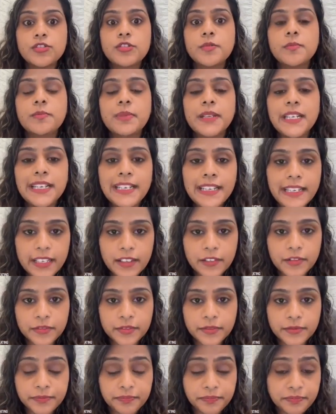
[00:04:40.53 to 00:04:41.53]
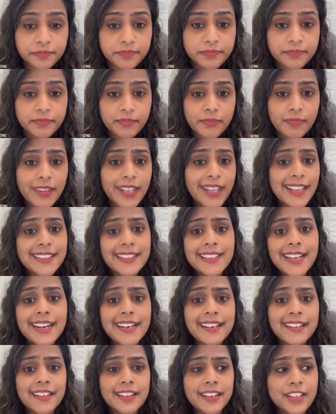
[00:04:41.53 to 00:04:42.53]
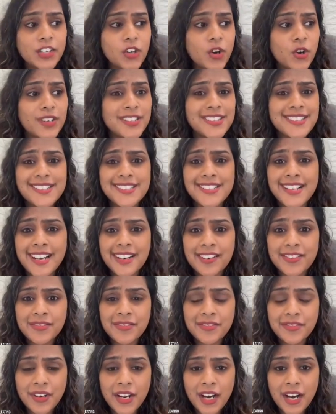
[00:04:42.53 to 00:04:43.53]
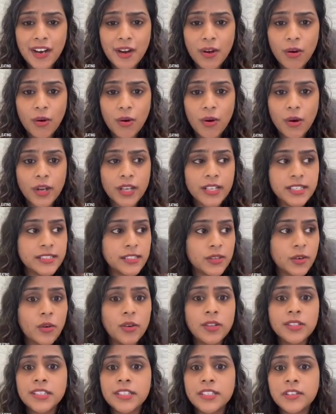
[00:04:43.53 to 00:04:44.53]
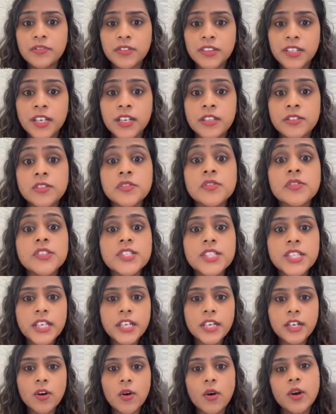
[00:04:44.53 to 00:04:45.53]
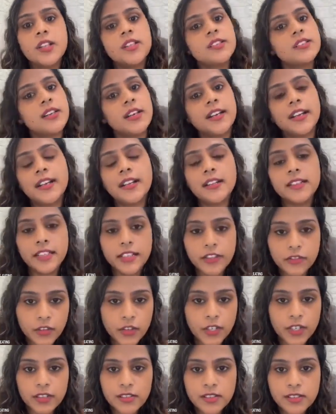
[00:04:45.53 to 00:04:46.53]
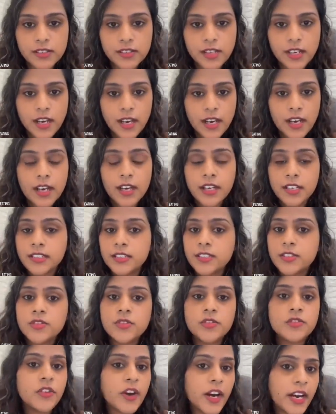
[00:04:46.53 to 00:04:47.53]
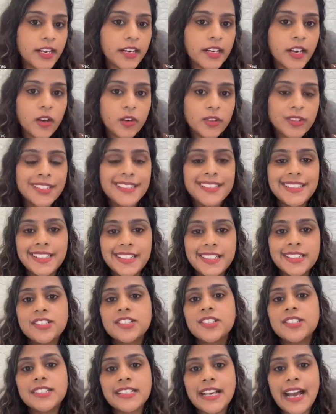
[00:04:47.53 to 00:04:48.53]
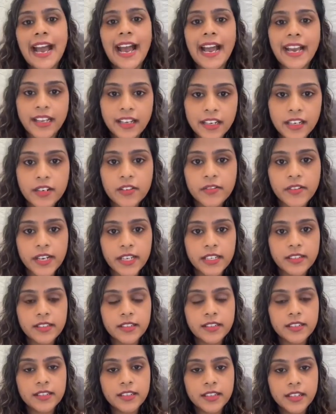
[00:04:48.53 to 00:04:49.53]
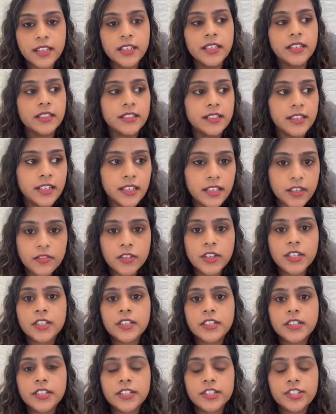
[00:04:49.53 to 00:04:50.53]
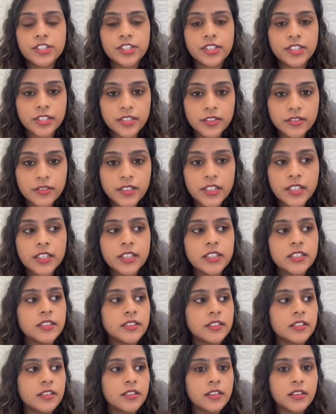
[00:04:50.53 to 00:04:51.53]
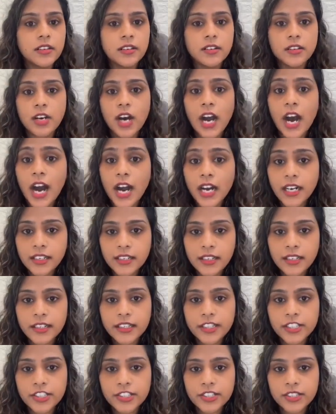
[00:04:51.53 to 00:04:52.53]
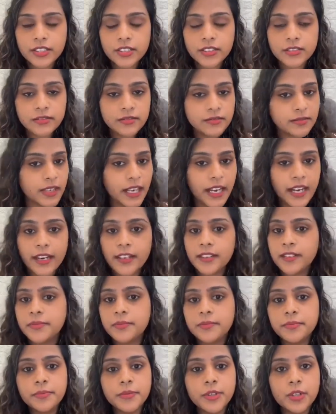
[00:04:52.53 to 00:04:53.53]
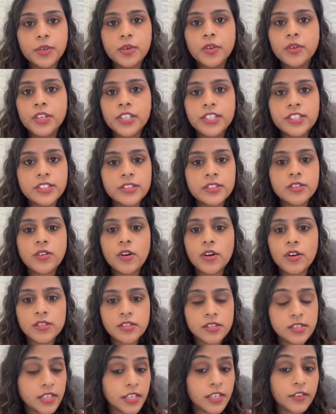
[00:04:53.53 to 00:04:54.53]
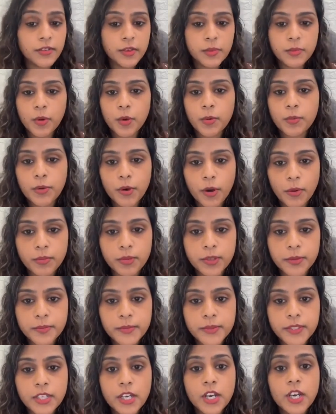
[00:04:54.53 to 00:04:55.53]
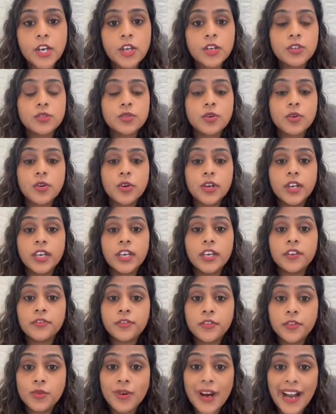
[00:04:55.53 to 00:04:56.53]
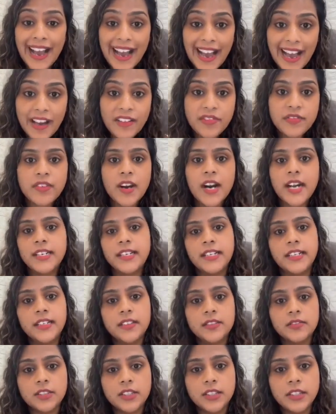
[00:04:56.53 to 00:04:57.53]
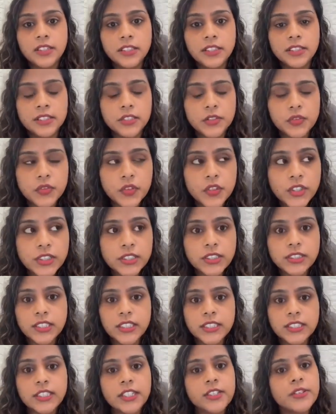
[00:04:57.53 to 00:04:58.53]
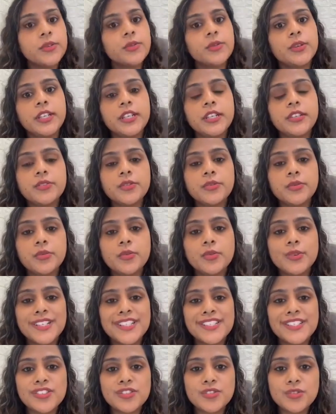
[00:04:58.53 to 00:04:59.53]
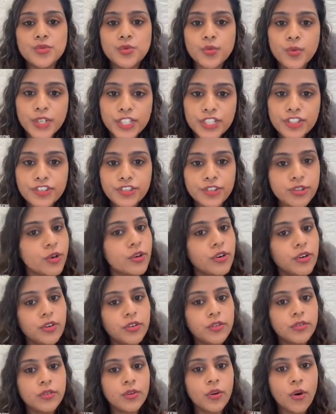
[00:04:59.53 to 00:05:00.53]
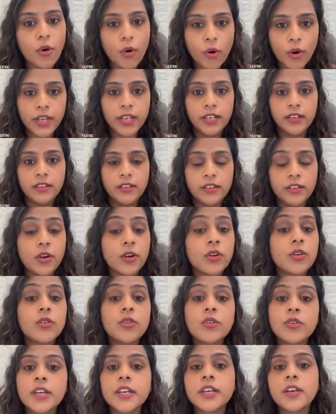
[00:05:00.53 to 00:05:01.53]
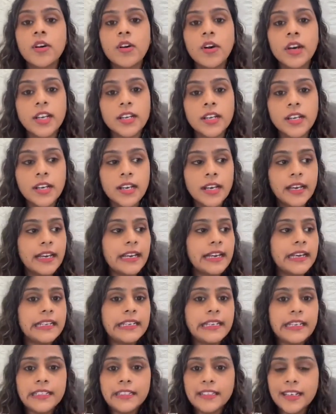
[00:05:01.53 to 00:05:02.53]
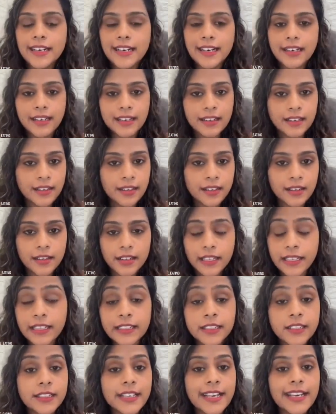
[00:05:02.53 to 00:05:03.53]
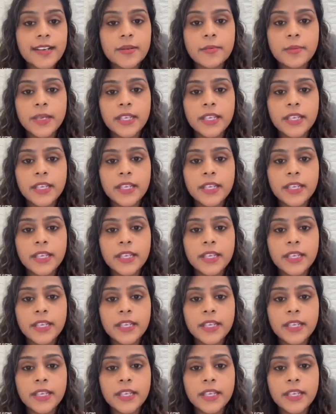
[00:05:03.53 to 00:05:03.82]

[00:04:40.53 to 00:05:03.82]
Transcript: believe that your sunflower oils and all the different kinds of seed oils are healthy for us. just to find out that these just aggravated the liver condition, the heart condition, and it just caused even more problems. So if you have fatty liver, the first thing that you need to do is switch your oil. Your cooking oil either can